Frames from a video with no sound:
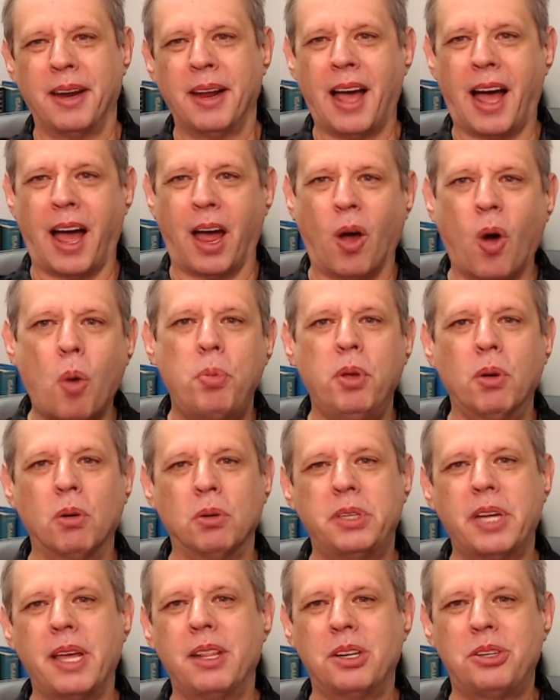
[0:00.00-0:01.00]
I hope you'll
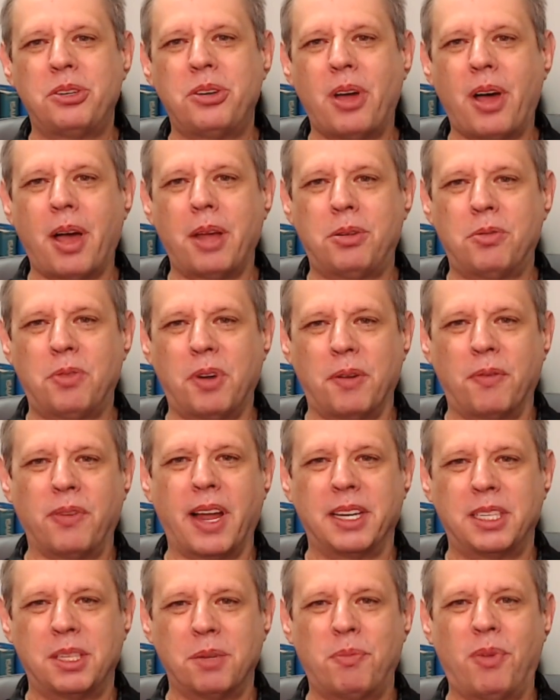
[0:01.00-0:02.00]
take the time to
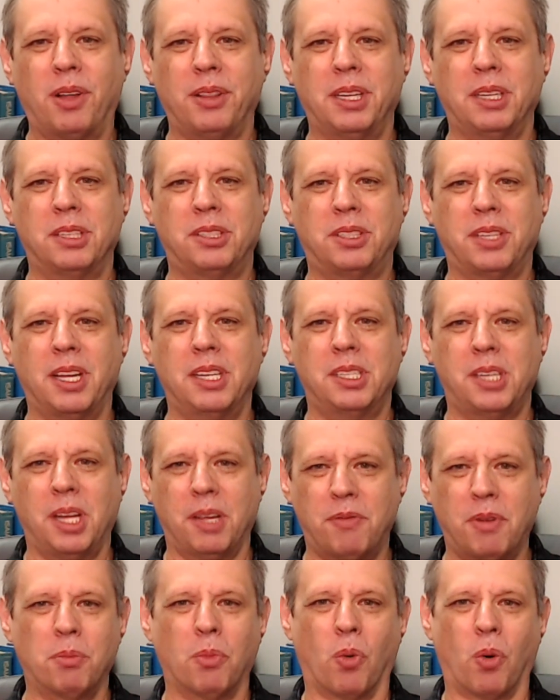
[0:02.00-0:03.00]
reflect upon these things
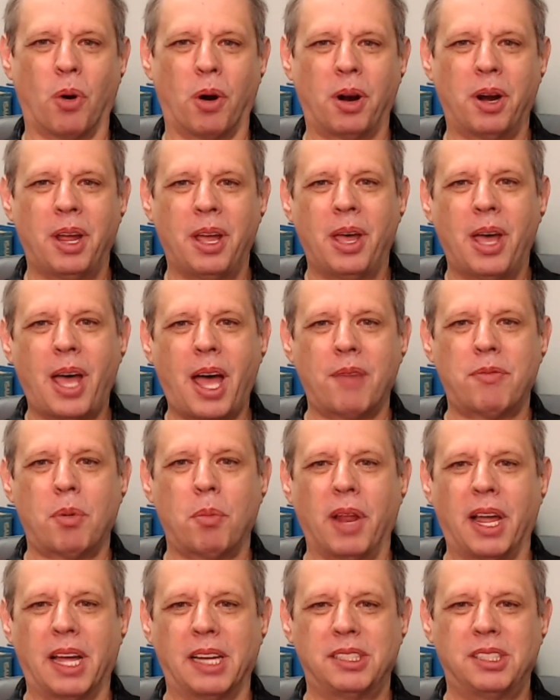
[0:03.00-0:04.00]
even more. Have a
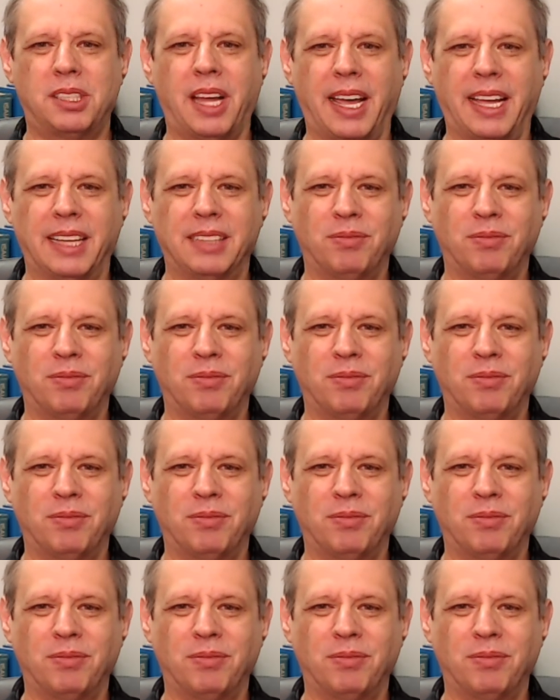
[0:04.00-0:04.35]
blessed day.